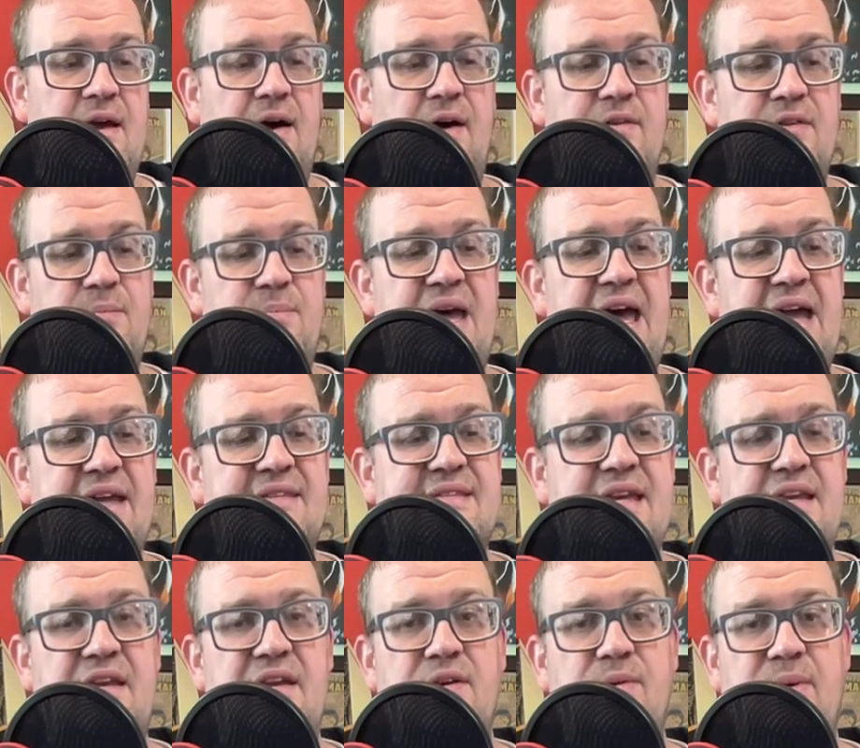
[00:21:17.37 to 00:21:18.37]
On the back
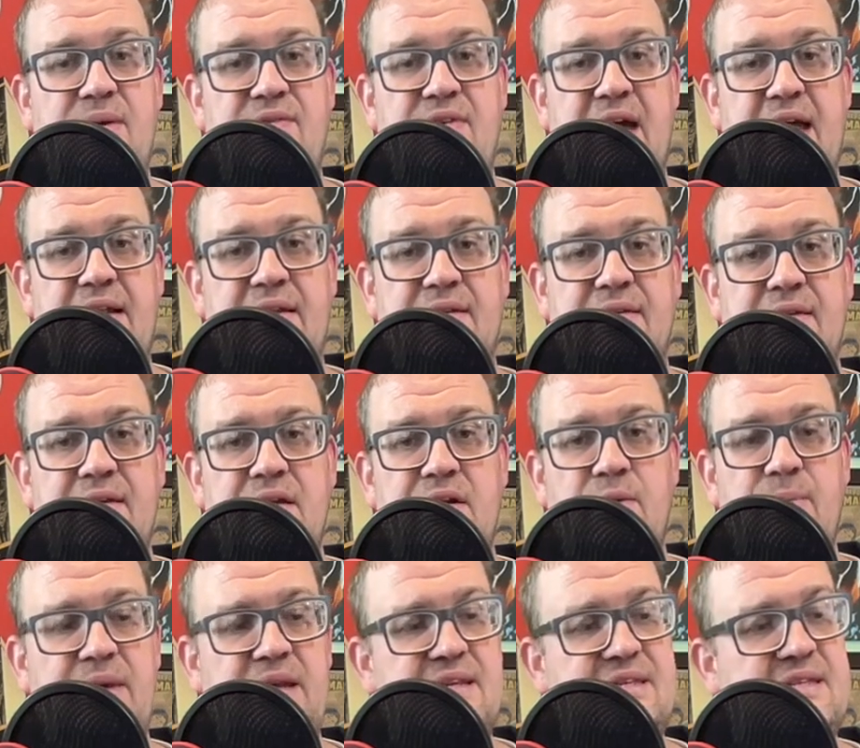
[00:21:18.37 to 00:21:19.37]
side here, we've got a
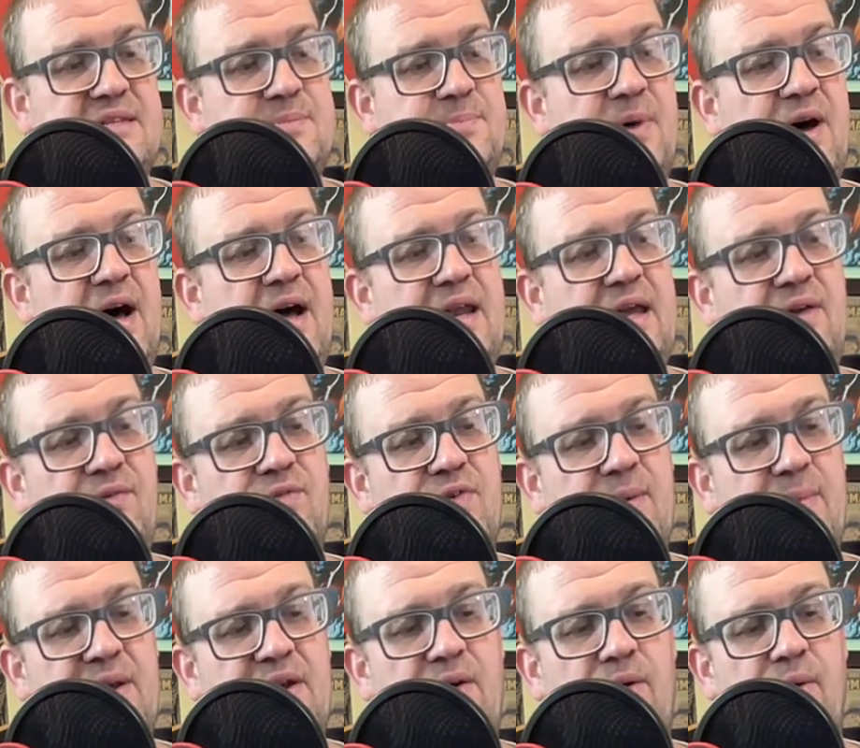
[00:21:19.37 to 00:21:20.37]
little bit of spotting
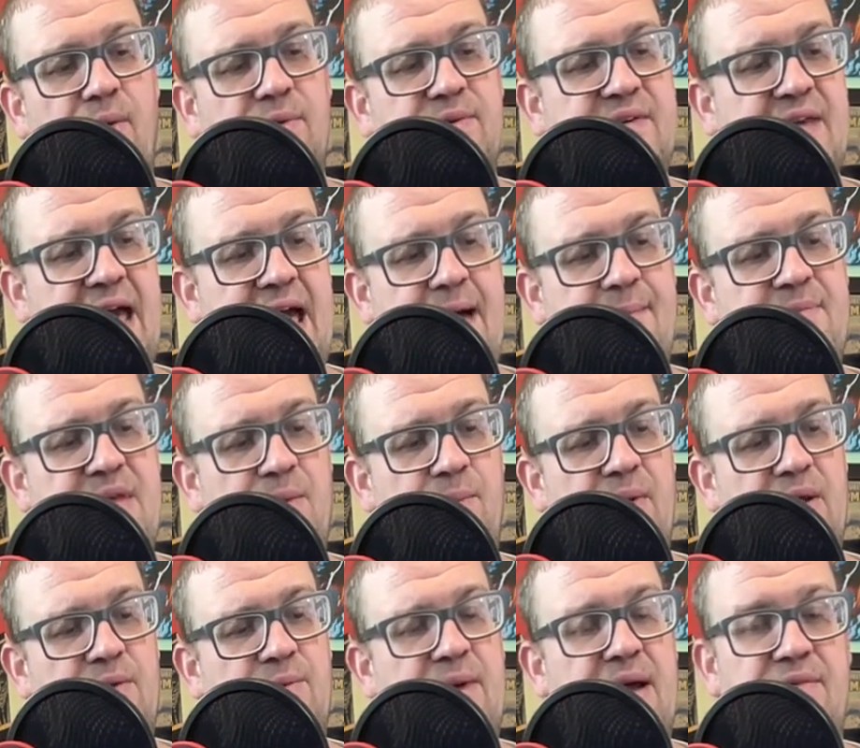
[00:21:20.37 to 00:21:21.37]
from an old tab that
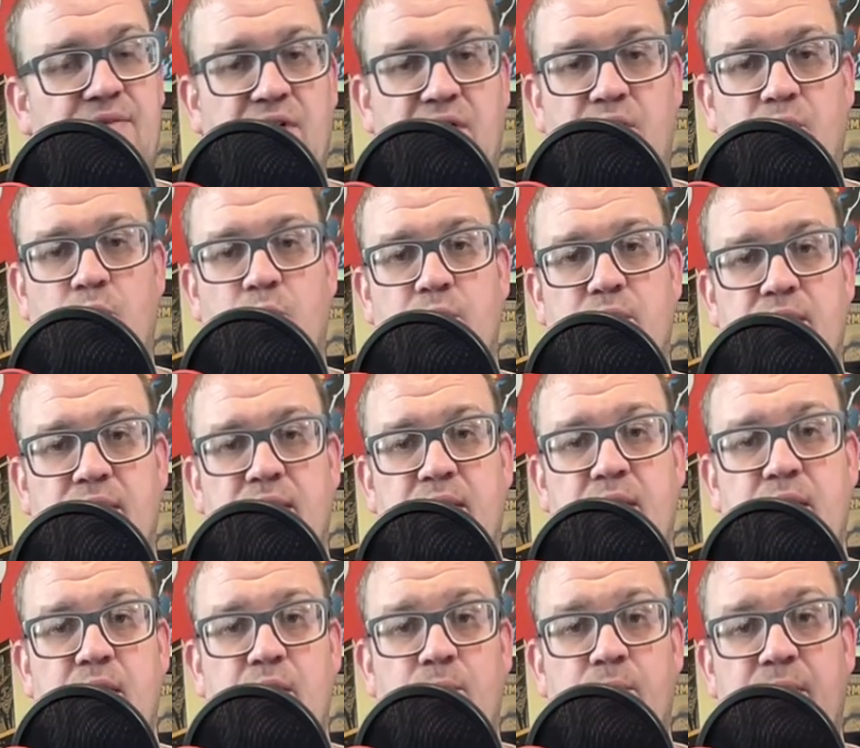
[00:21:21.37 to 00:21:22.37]
went around the corner.
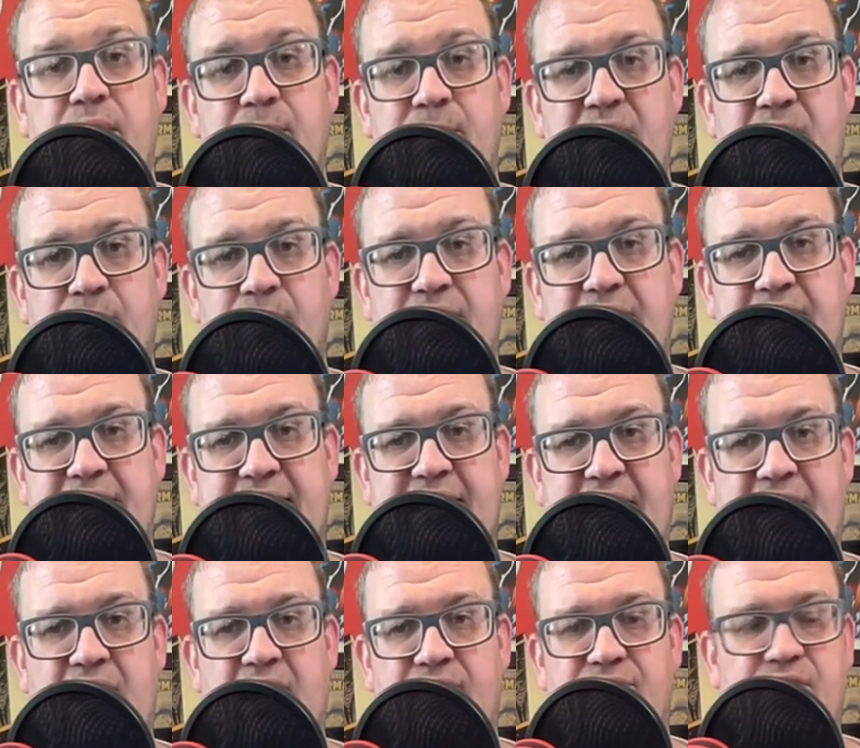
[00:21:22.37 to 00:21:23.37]
We're going to be able to get
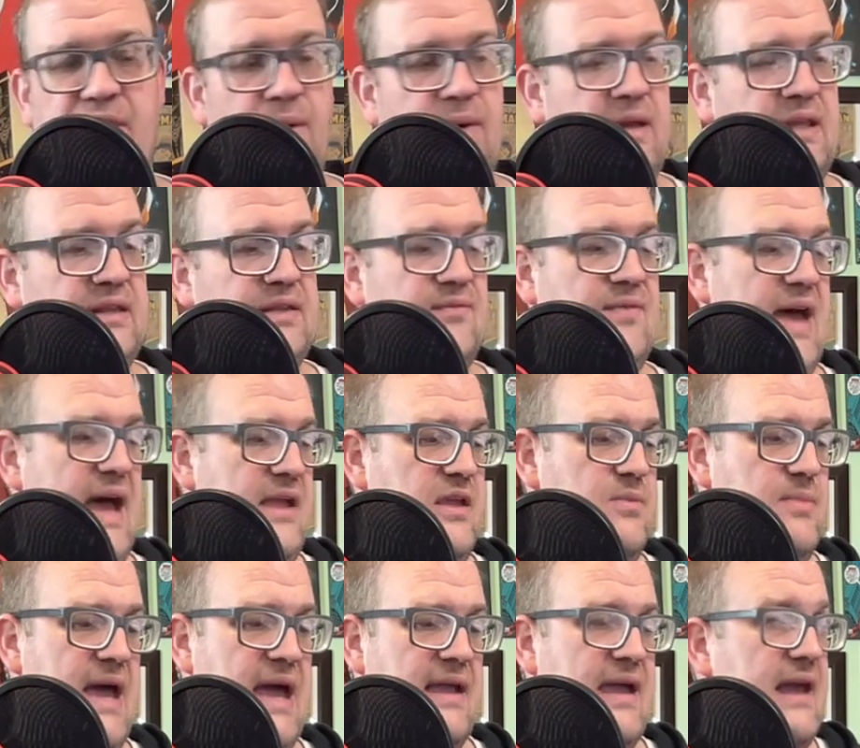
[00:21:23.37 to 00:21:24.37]
that off, though, and get the
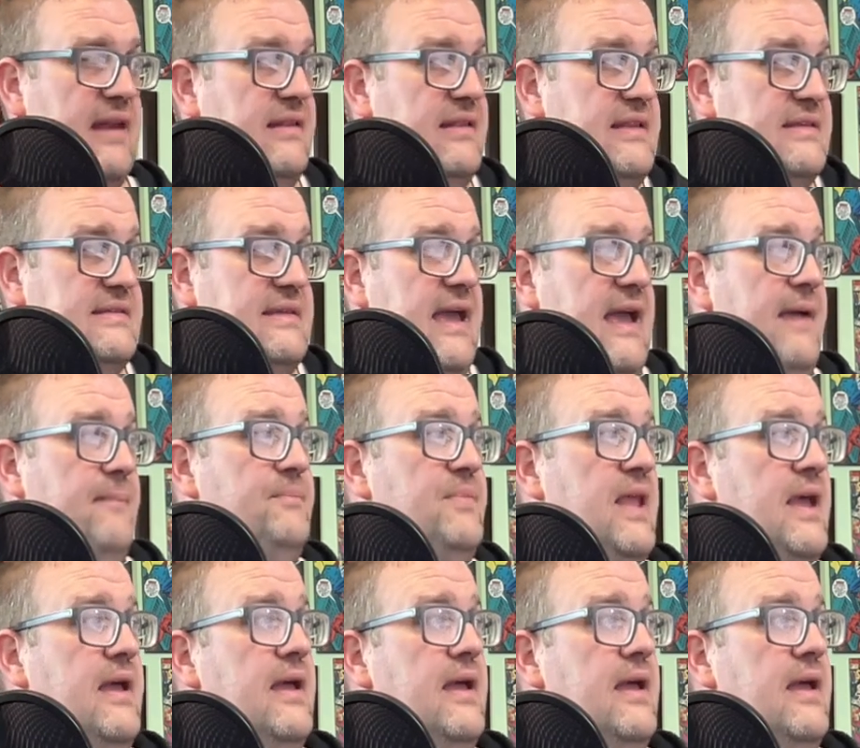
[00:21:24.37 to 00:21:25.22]
value back out of this game.